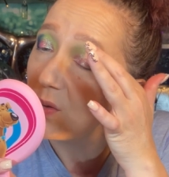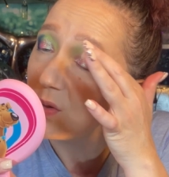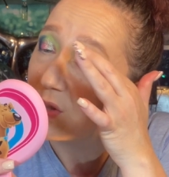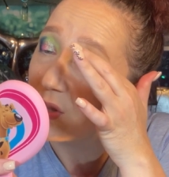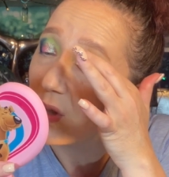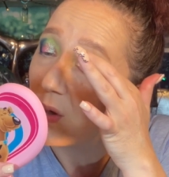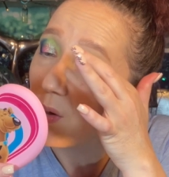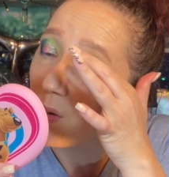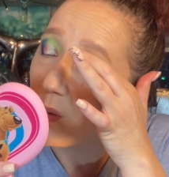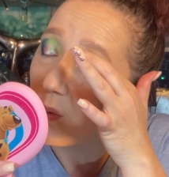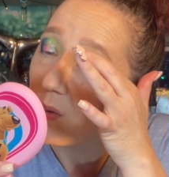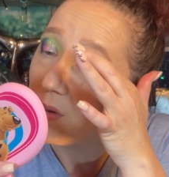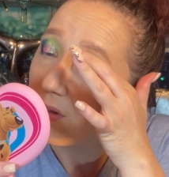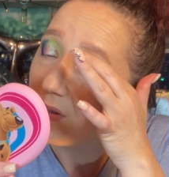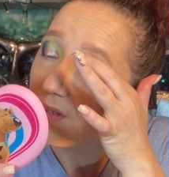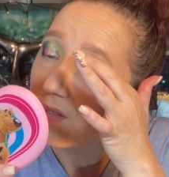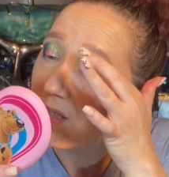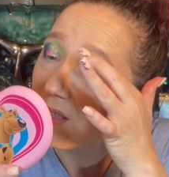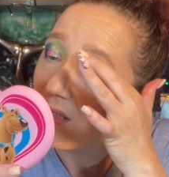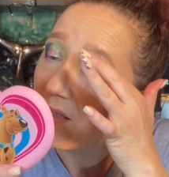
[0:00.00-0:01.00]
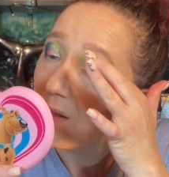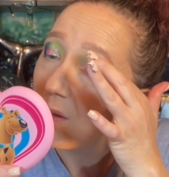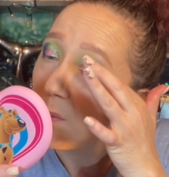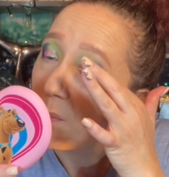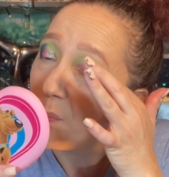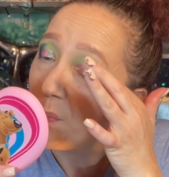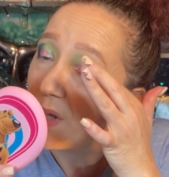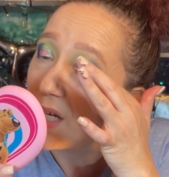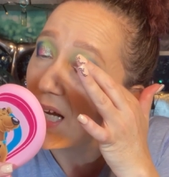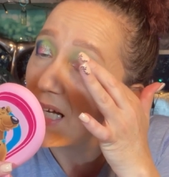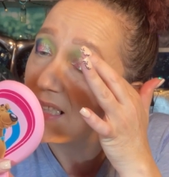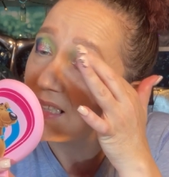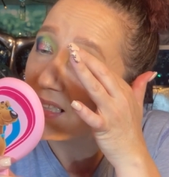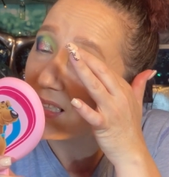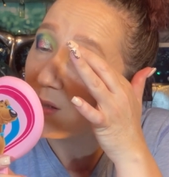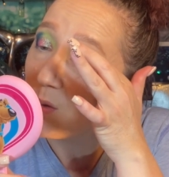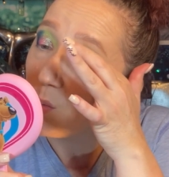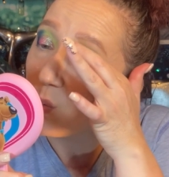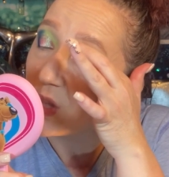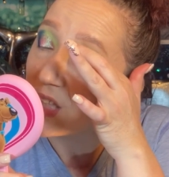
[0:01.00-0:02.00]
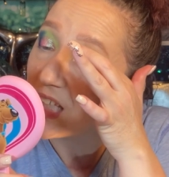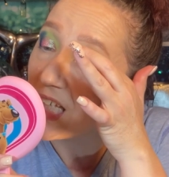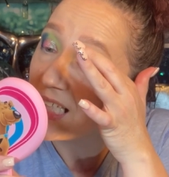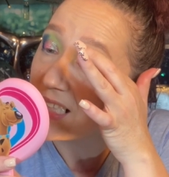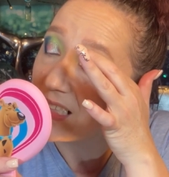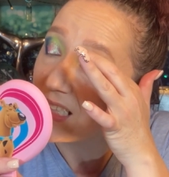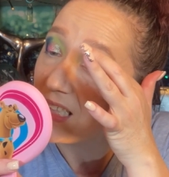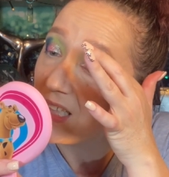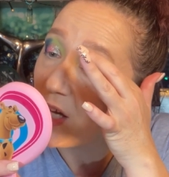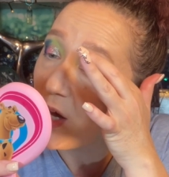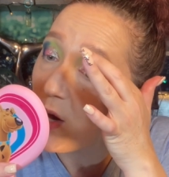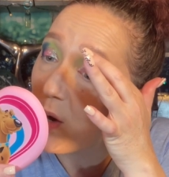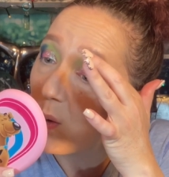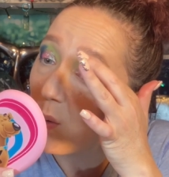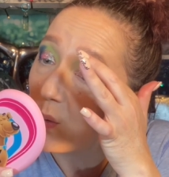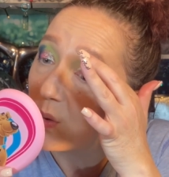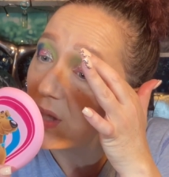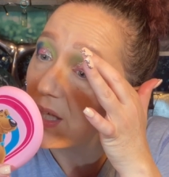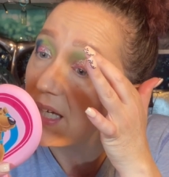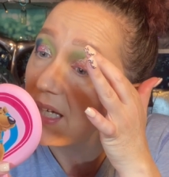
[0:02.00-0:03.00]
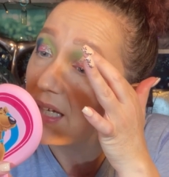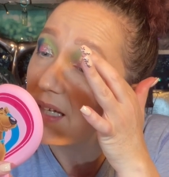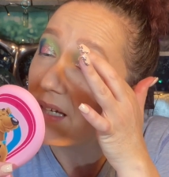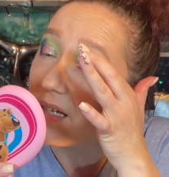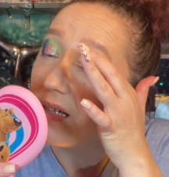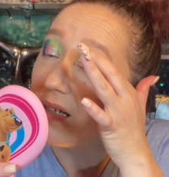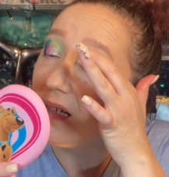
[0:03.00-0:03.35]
So, but I still would like to know, like,